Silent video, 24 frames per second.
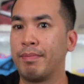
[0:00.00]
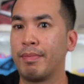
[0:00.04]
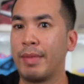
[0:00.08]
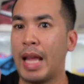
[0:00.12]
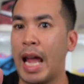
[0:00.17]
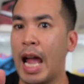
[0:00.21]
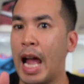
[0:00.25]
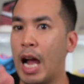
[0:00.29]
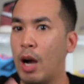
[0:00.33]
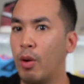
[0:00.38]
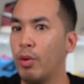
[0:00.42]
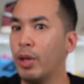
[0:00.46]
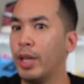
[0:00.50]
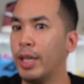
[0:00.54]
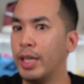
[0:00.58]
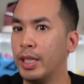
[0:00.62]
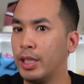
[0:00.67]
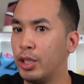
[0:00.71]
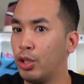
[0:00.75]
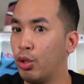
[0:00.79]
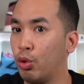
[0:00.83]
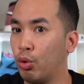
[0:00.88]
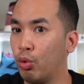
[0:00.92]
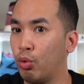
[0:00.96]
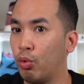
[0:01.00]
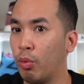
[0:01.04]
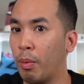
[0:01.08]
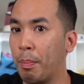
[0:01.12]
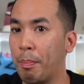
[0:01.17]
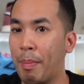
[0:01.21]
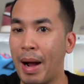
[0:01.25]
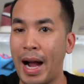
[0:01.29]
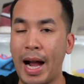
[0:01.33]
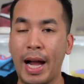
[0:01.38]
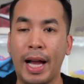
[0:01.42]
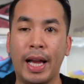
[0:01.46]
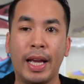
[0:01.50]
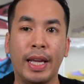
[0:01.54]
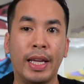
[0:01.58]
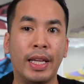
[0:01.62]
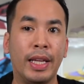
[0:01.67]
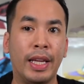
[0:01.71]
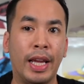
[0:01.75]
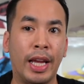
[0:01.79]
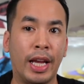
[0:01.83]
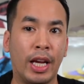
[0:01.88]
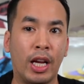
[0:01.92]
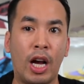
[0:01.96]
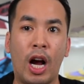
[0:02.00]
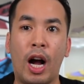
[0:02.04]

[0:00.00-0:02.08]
how it is to buy and